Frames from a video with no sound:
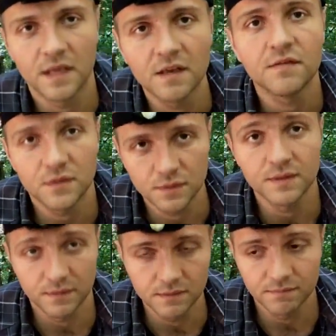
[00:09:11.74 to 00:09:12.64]
If you
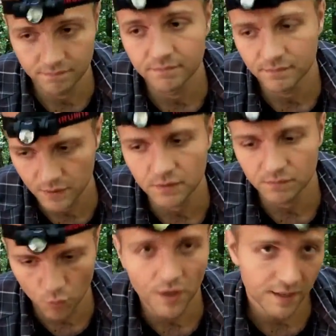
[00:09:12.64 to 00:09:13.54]

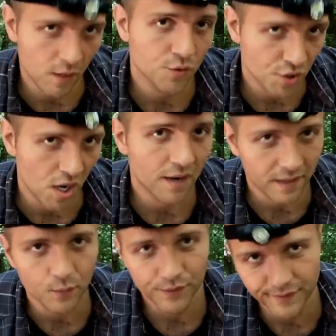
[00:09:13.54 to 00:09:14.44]
want to go
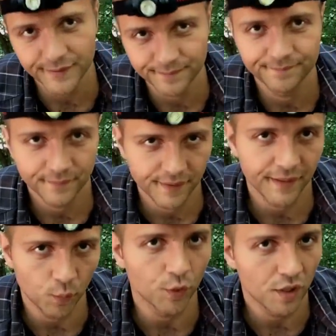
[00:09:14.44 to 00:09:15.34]
jogging with it,
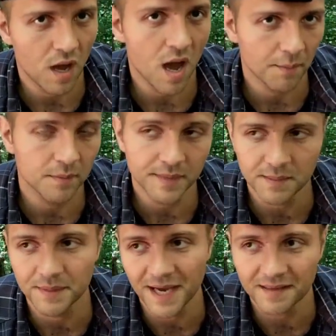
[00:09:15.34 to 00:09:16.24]
it will hop a
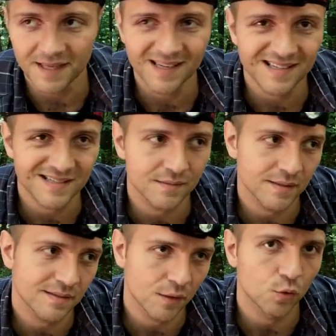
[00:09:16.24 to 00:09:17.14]
bit, but I think it's
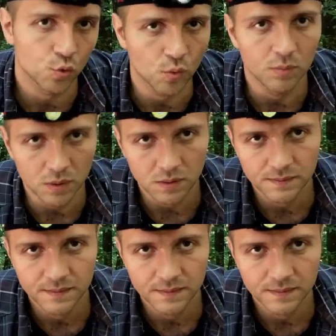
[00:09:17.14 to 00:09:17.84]
still doable.